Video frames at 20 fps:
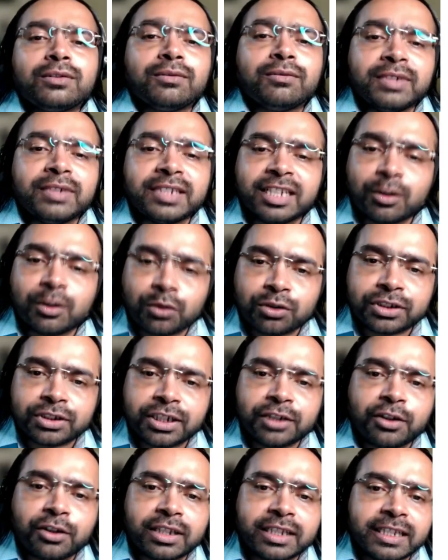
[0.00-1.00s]
which are
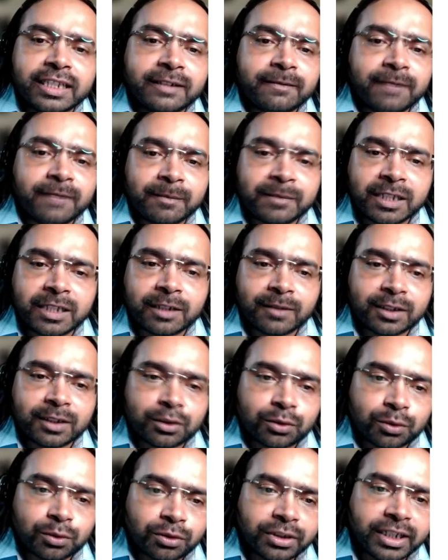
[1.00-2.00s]
hosted on the web
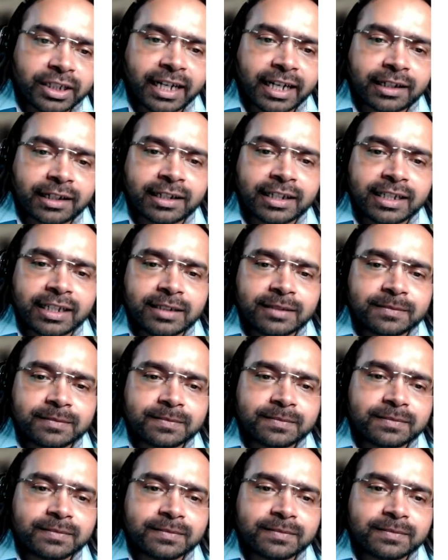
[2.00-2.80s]
server's root directory.